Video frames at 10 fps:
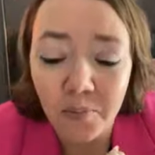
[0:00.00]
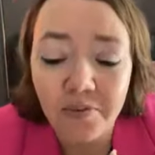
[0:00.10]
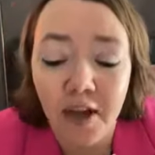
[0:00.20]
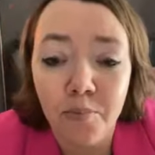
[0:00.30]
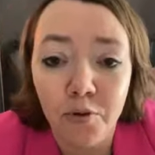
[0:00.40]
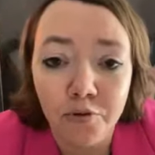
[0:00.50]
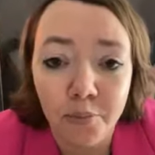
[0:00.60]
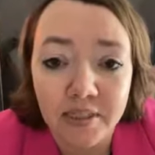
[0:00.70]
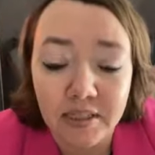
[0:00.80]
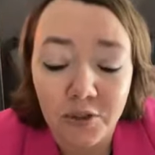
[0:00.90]
We've got to move your
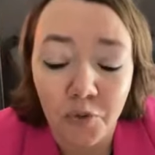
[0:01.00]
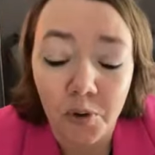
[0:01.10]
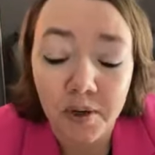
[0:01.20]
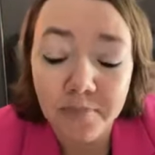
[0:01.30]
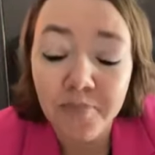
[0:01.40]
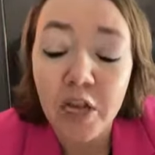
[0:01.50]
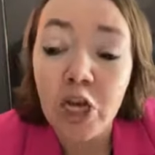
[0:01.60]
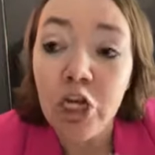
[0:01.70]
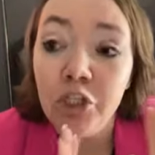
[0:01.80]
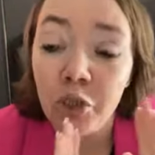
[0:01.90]
business forward.
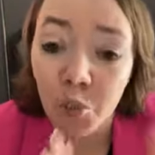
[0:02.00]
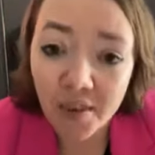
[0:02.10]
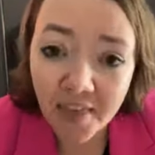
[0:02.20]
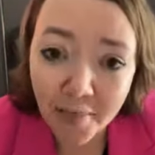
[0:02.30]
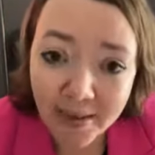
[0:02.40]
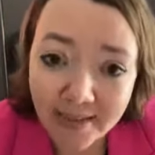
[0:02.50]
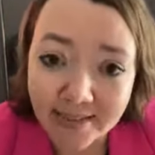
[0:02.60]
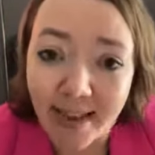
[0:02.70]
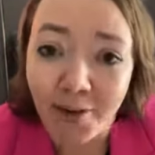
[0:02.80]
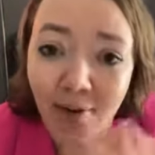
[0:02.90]
So with that being
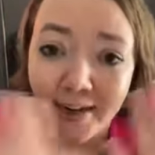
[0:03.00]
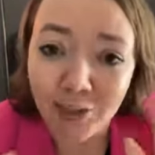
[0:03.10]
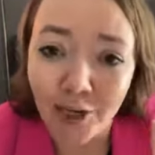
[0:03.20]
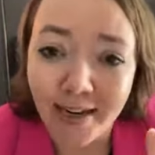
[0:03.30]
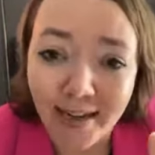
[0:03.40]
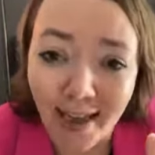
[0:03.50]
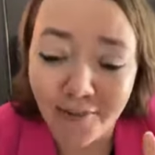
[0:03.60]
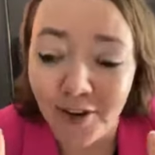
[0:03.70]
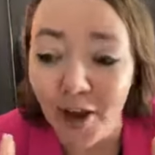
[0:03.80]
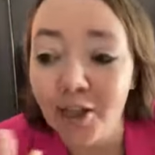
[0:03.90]
said, right, giant
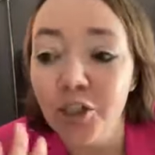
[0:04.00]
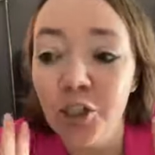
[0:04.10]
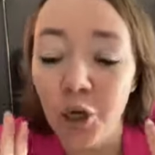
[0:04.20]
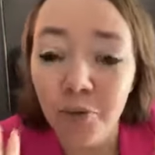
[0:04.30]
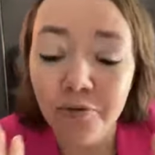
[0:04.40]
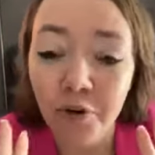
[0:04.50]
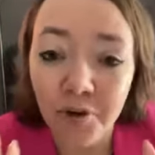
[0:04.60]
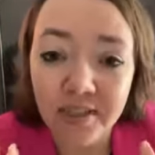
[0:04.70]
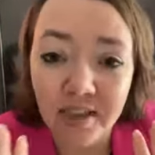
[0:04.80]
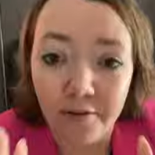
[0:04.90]
caveat, don't
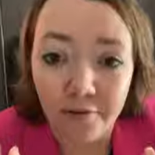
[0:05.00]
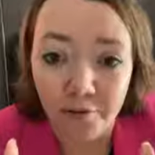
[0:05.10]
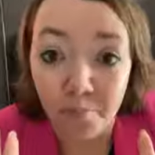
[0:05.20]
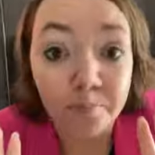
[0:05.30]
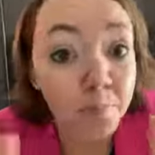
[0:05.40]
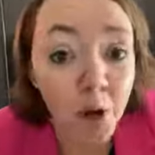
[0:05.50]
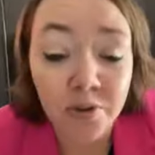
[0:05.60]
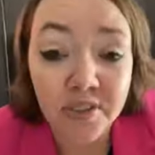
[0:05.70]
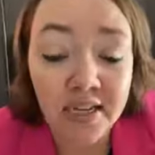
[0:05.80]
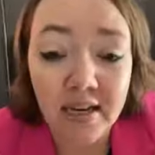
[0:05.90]
focus on
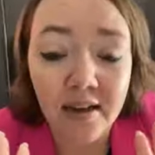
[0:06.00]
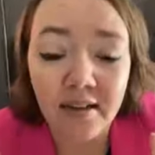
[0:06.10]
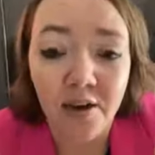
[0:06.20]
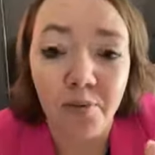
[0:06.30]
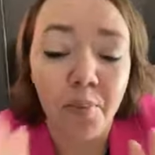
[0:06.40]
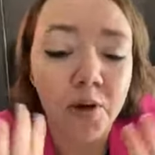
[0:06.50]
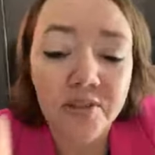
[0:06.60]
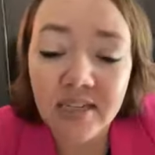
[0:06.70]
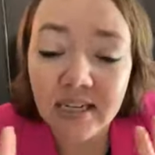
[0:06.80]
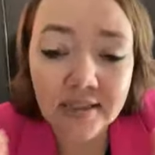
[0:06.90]
posting alone.
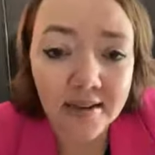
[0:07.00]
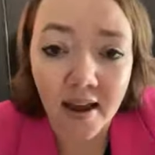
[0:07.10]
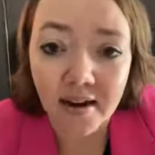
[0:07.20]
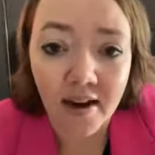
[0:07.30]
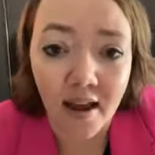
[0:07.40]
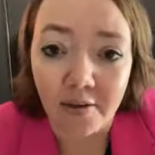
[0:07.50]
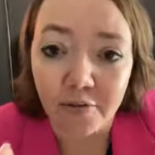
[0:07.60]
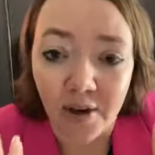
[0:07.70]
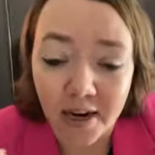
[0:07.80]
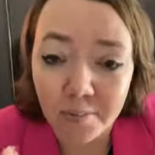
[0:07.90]
Posting is not enough,
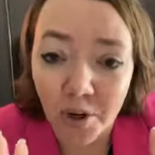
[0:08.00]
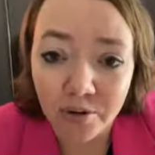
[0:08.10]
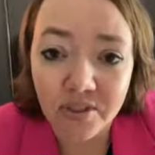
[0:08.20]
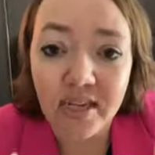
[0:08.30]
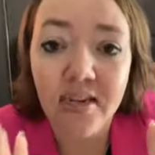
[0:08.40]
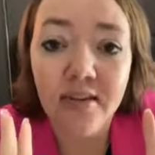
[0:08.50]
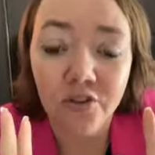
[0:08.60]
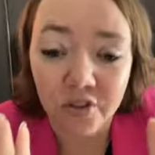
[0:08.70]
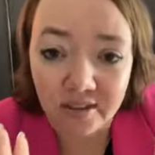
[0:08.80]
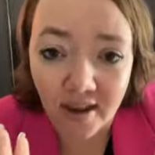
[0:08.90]
right? Posting is
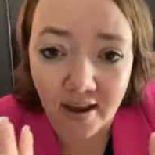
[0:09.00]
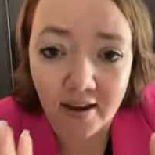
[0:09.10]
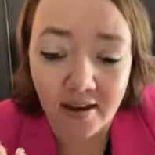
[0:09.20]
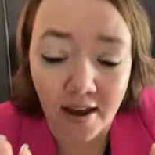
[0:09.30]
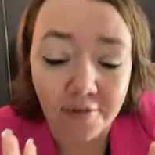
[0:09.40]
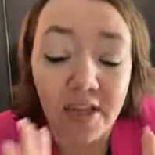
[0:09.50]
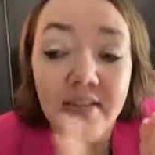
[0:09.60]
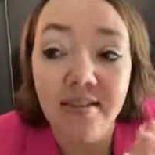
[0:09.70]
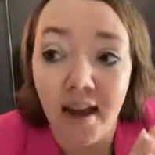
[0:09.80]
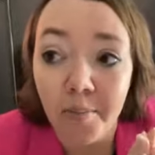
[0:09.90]
just not enough. It
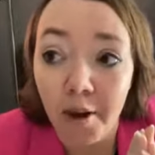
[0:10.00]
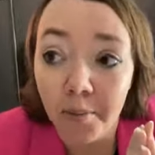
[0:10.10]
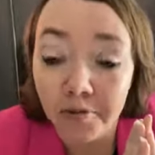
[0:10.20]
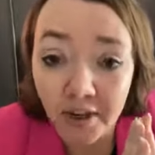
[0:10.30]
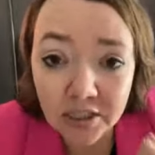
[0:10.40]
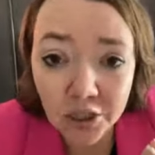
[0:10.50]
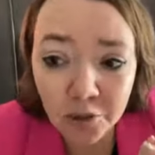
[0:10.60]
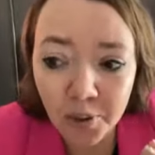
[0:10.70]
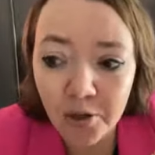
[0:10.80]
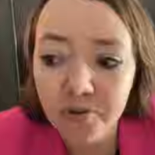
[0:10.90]
is not about perfecting your
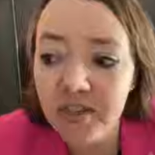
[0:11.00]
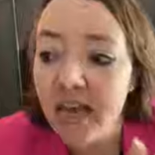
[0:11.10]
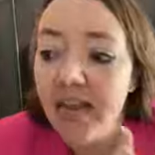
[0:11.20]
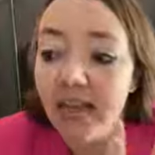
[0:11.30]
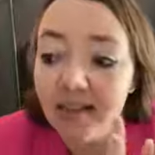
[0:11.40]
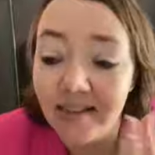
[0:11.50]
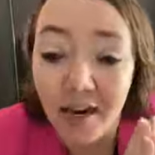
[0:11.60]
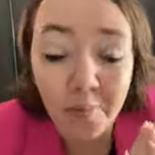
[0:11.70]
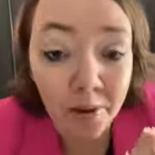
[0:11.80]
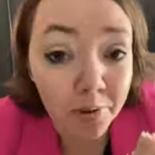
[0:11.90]
posts. It is
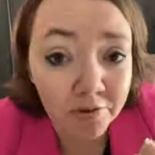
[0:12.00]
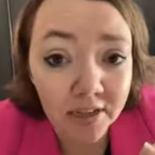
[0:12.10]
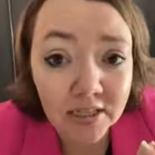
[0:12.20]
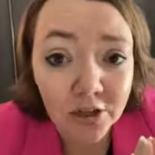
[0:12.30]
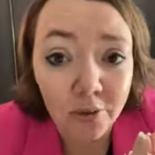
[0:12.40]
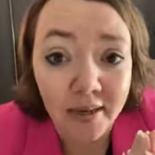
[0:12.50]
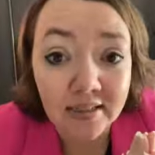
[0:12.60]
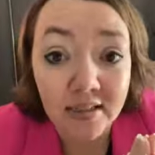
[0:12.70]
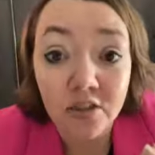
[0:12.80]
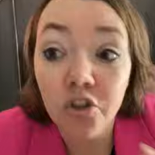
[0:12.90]
not about perfecting your
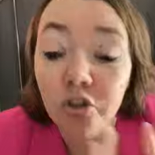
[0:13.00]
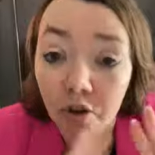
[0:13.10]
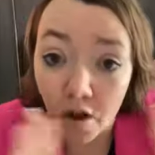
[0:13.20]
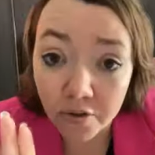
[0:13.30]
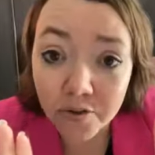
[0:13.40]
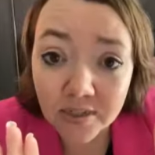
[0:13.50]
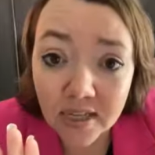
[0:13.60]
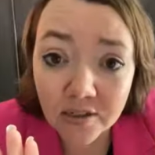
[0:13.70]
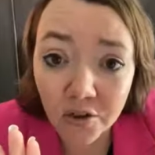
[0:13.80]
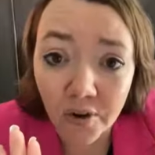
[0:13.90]
message. All those
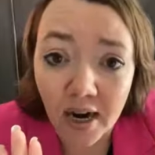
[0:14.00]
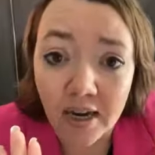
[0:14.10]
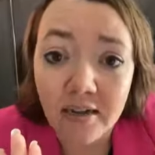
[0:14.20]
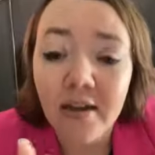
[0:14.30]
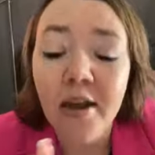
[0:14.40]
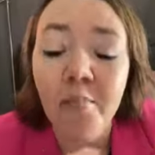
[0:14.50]
things are great.